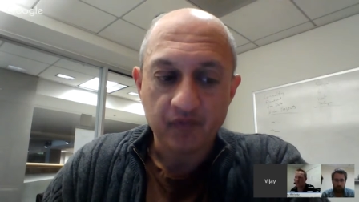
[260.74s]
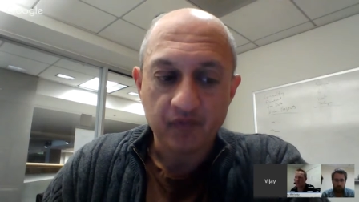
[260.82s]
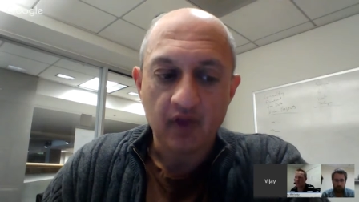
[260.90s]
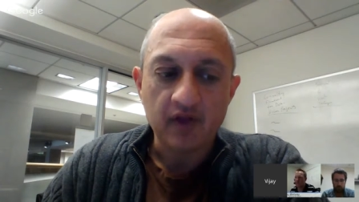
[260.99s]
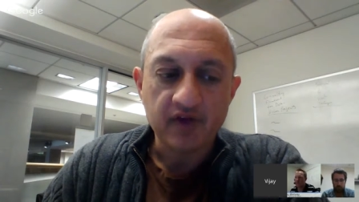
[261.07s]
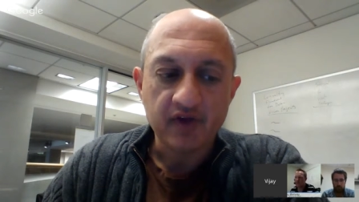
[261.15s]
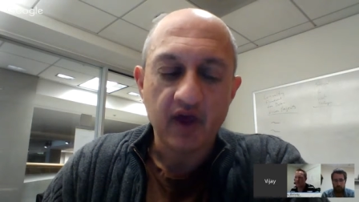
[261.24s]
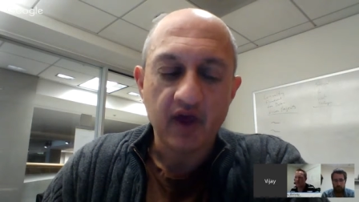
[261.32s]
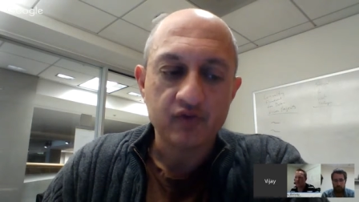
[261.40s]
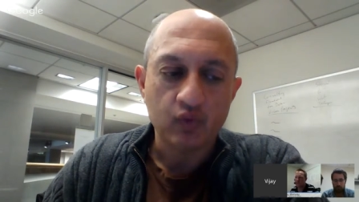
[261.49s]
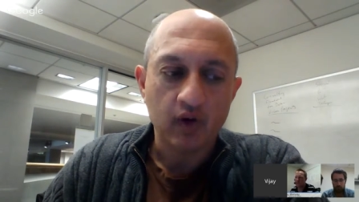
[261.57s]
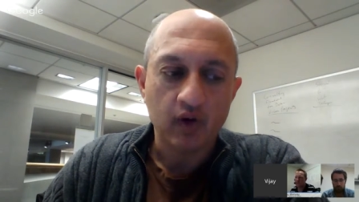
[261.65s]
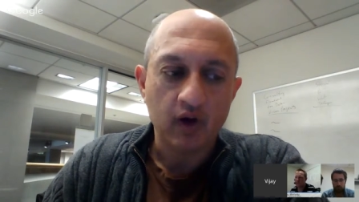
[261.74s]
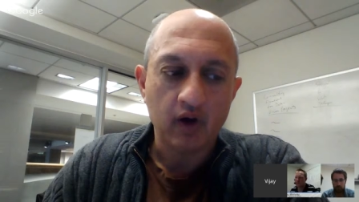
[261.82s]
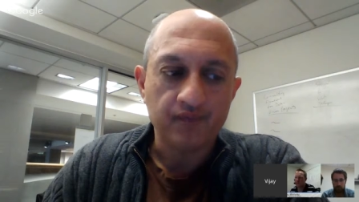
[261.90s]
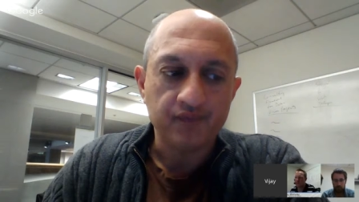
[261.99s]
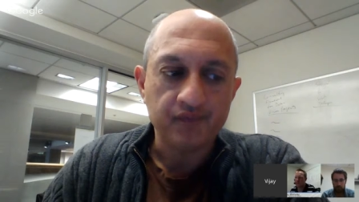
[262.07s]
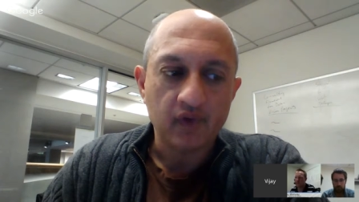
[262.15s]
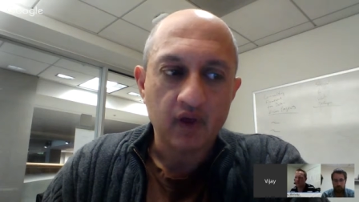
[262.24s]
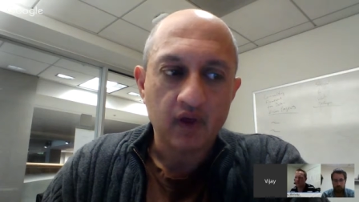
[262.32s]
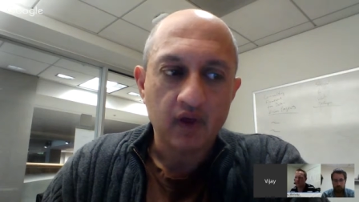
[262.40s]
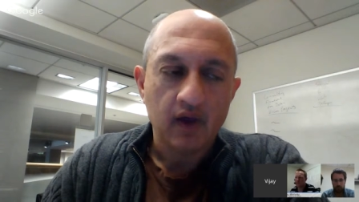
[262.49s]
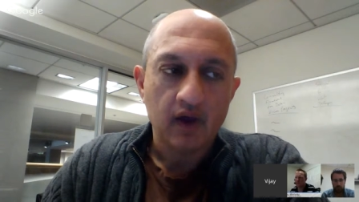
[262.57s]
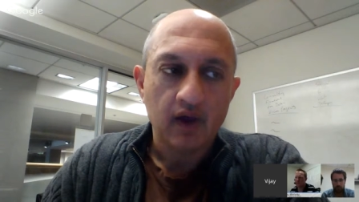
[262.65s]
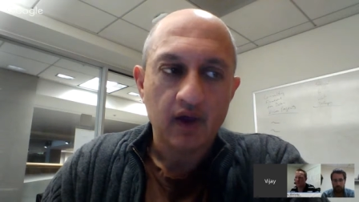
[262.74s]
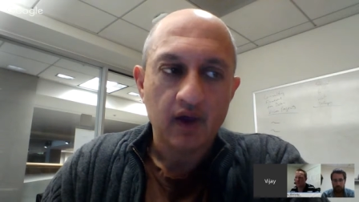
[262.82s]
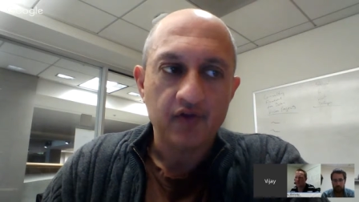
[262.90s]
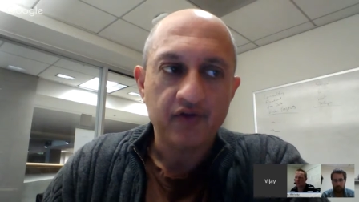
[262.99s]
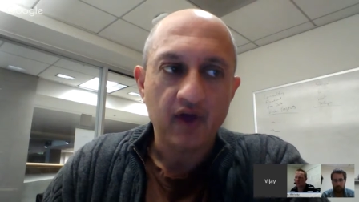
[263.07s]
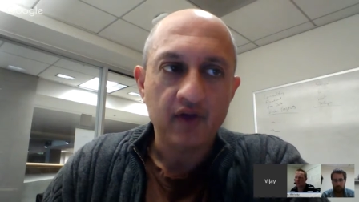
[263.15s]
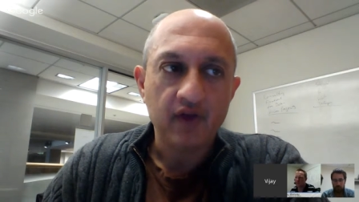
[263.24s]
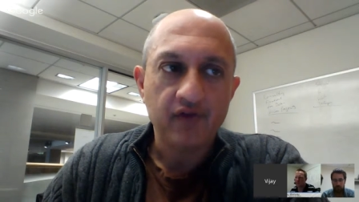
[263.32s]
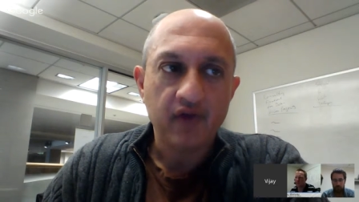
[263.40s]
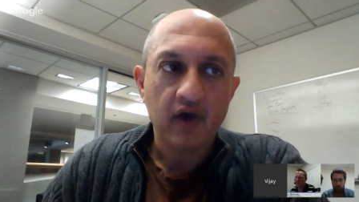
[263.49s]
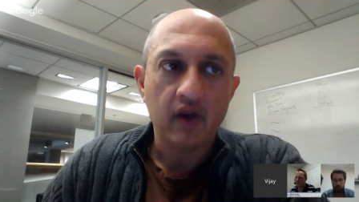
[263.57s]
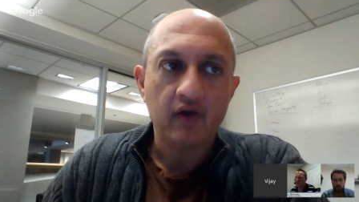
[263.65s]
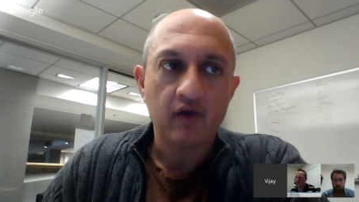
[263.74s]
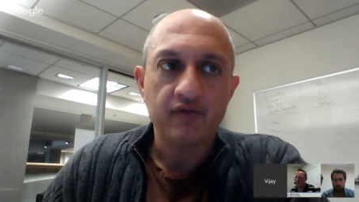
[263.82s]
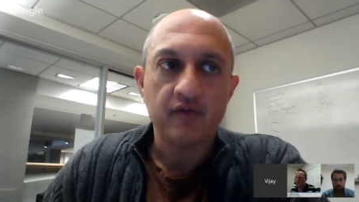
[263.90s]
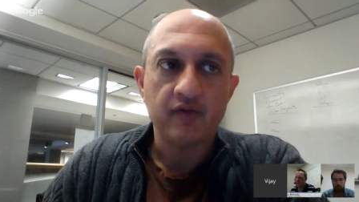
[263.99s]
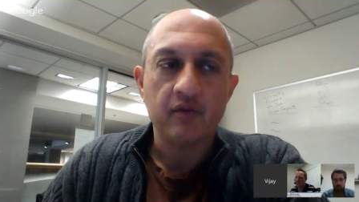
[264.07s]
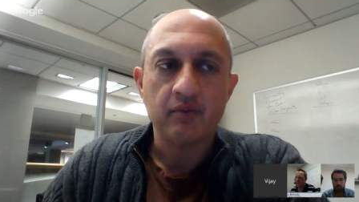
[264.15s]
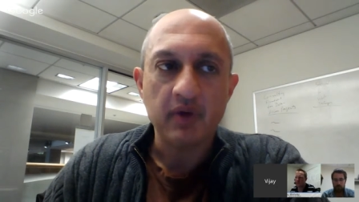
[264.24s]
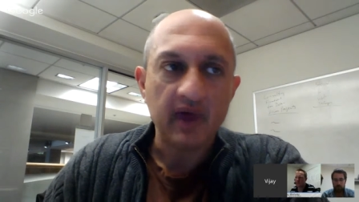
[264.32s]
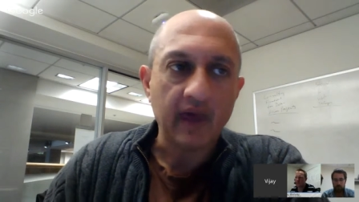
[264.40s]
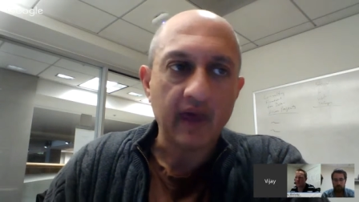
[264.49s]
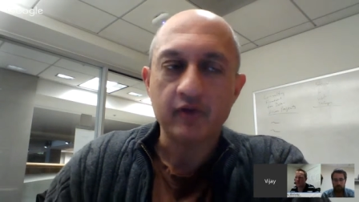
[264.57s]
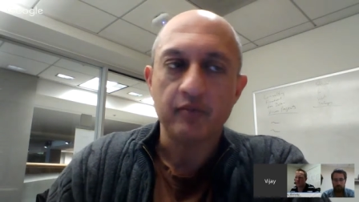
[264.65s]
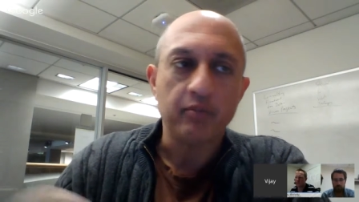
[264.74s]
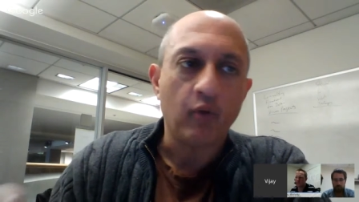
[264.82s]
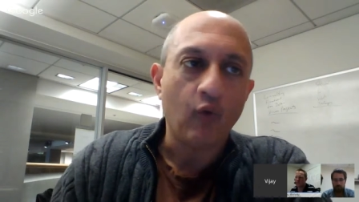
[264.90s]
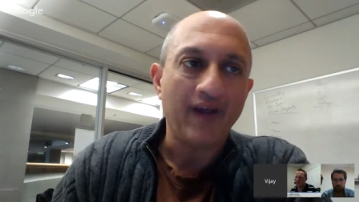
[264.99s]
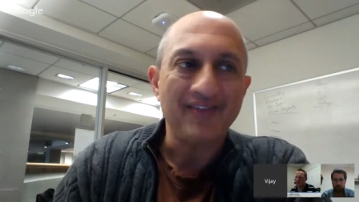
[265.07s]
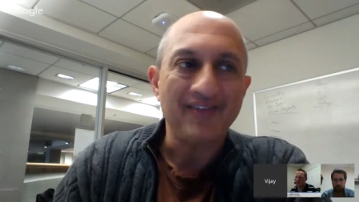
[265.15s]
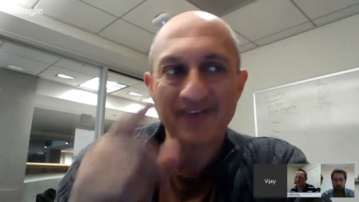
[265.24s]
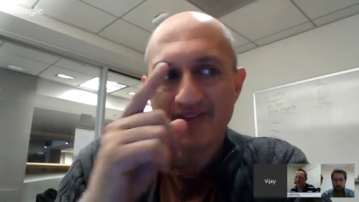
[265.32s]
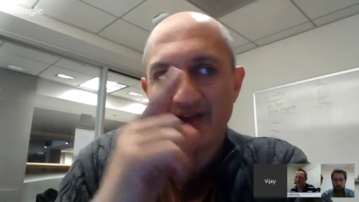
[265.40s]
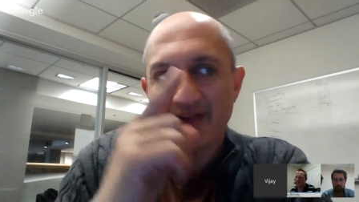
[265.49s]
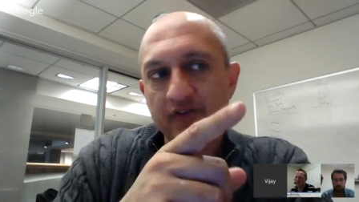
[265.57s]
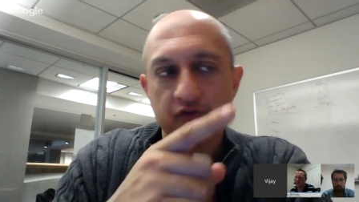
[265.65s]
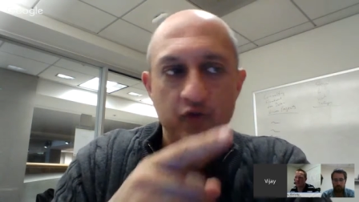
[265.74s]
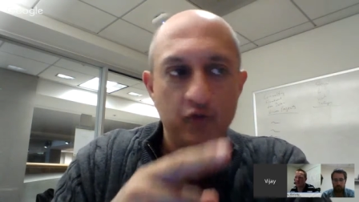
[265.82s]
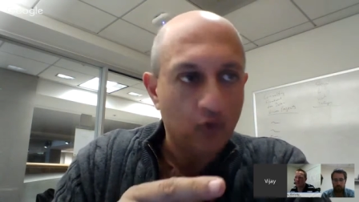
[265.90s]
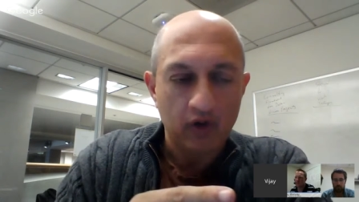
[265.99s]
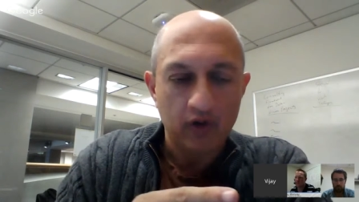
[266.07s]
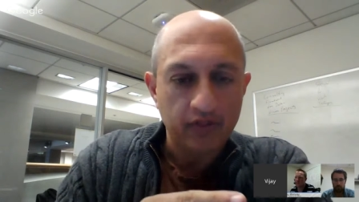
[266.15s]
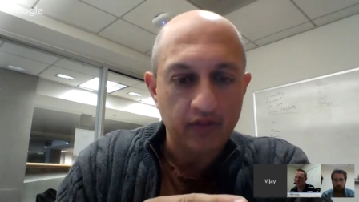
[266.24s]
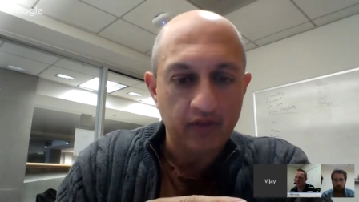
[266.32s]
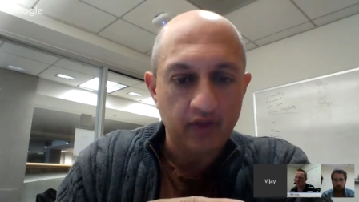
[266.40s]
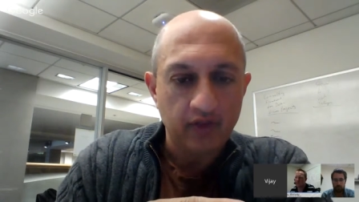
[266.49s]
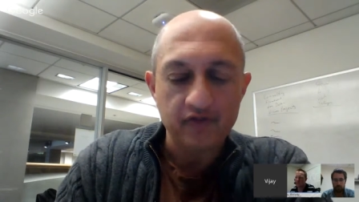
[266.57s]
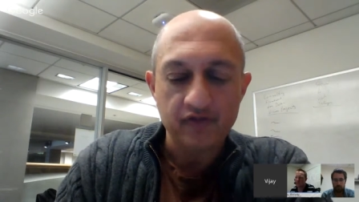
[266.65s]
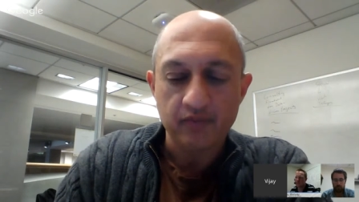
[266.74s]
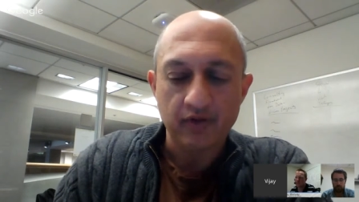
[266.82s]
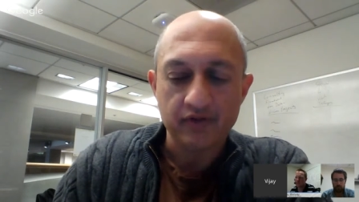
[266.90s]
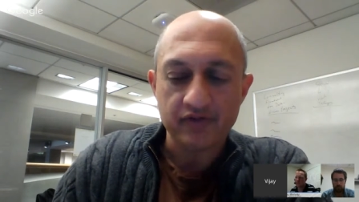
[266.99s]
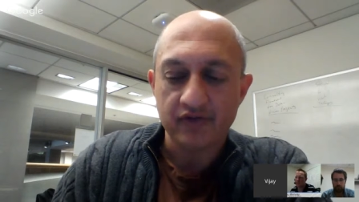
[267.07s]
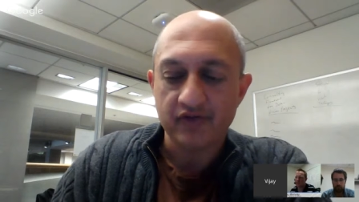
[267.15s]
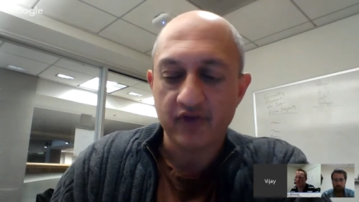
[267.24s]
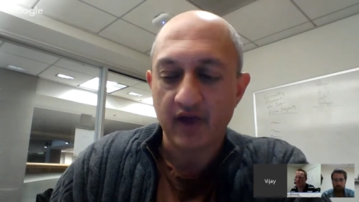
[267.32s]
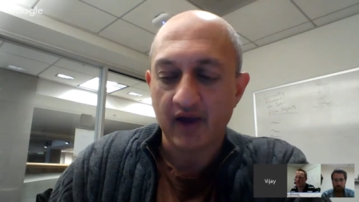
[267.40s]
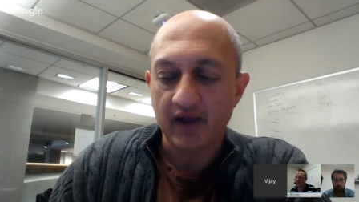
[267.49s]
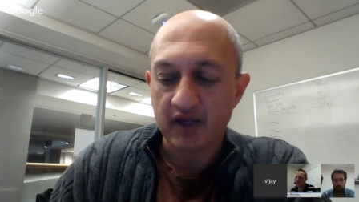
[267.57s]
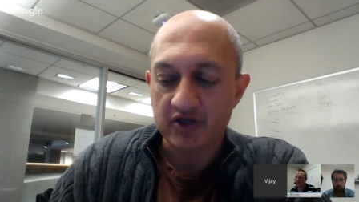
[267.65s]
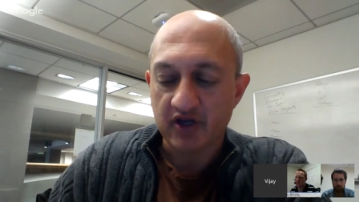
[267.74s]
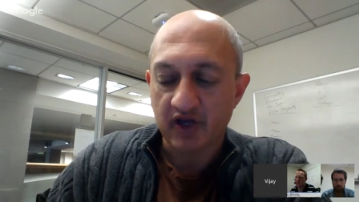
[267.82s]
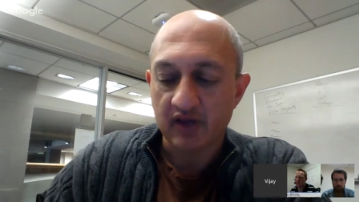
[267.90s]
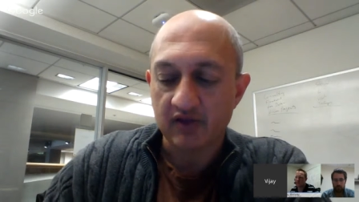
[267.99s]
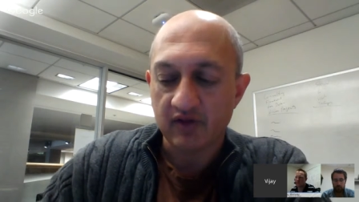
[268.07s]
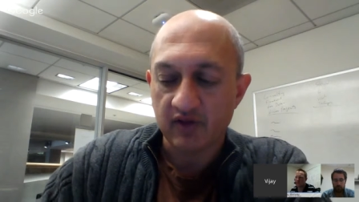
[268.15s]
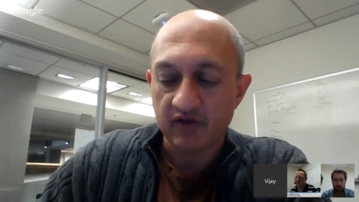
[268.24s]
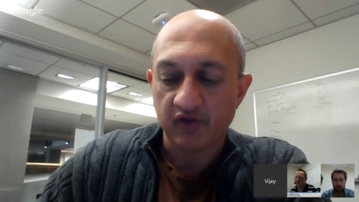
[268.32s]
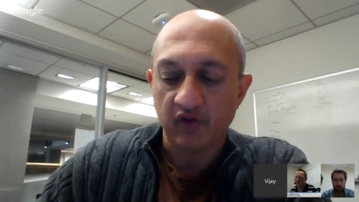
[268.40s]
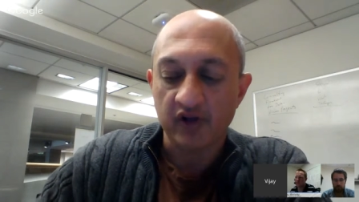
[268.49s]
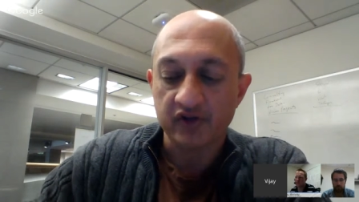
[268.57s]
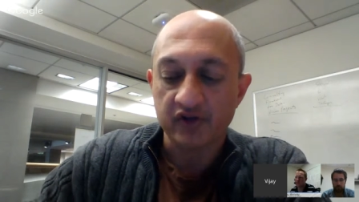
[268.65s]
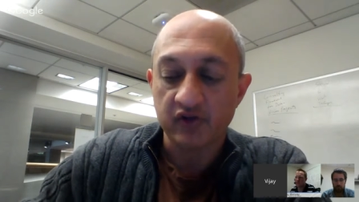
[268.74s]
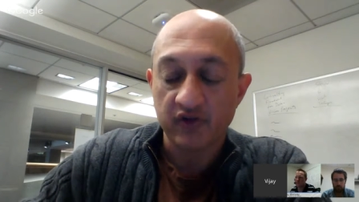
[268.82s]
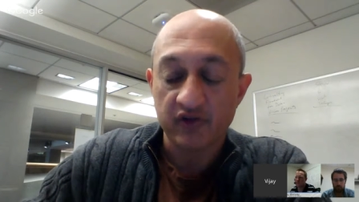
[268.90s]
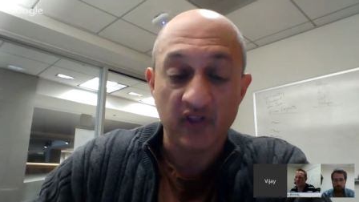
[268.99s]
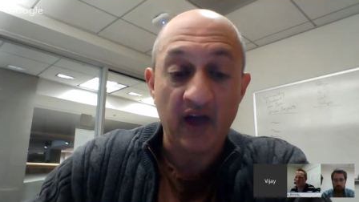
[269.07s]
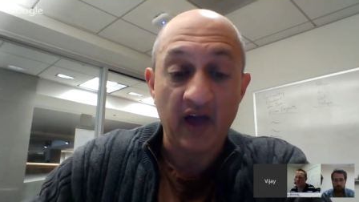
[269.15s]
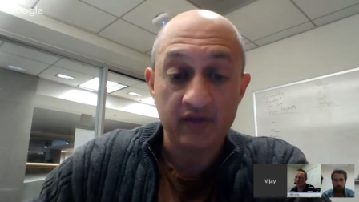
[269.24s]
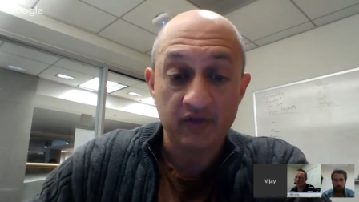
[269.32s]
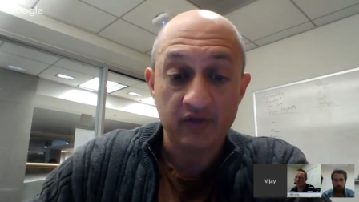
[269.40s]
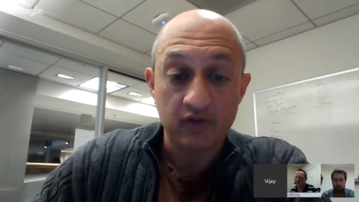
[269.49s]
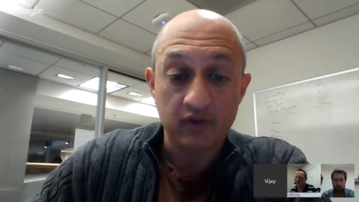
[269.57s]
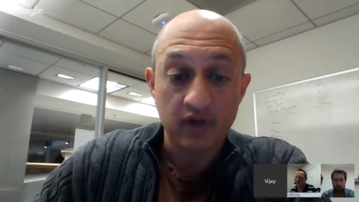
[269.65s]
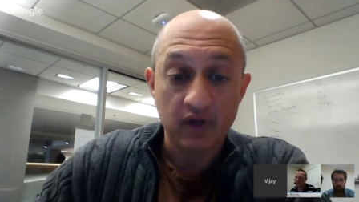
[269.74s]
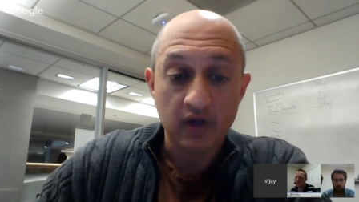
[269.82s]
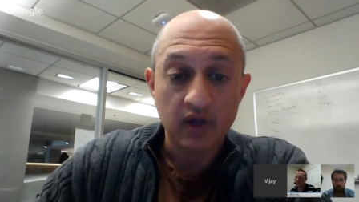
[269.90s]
that's a case where, in a sense, kind of being able to point and say that's north, as opposed to saying I need you to get to this longitude and this latitude,